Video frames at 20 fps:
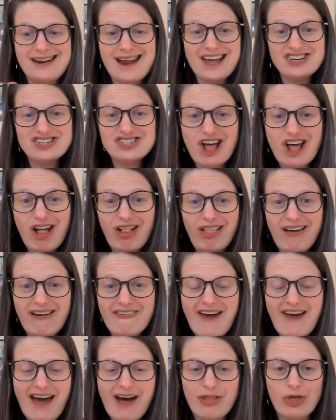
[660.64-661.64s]
in a nutshell
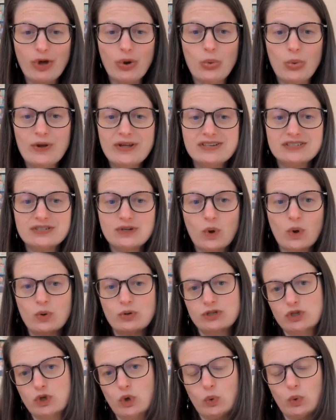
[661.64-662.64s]
of how the quiz
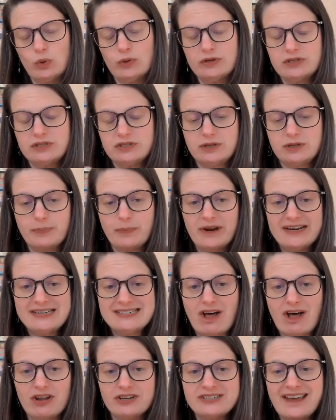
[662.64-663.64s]
goes to
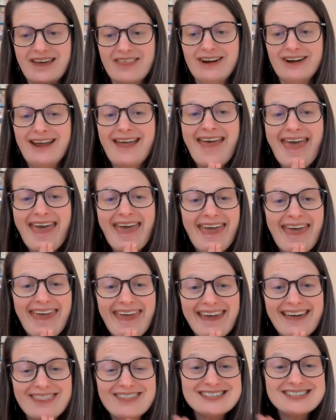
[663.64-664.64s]
put it all together.
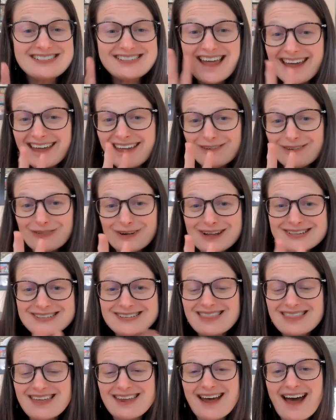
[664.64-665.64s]
And the second
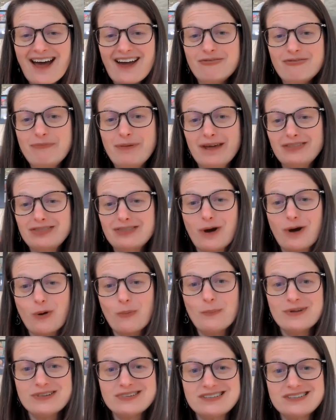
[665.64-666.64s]
reason that I've picked the
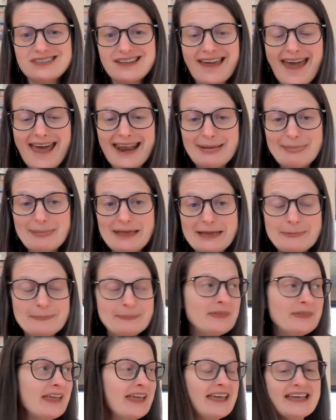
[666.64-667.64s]
Home Business
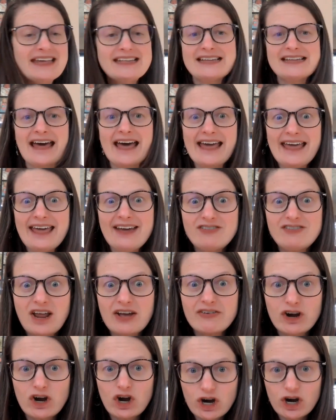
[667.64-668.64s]
Academy is I have
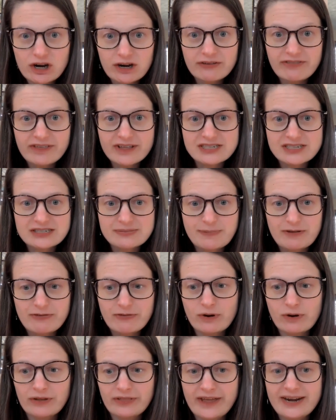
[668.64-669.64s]
never heard of this
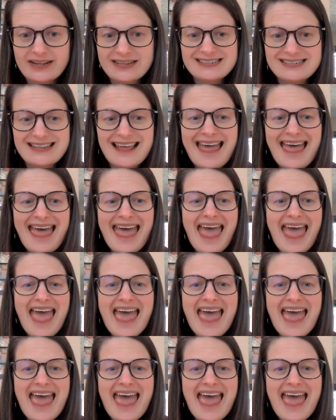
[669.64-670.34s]
before, ladies.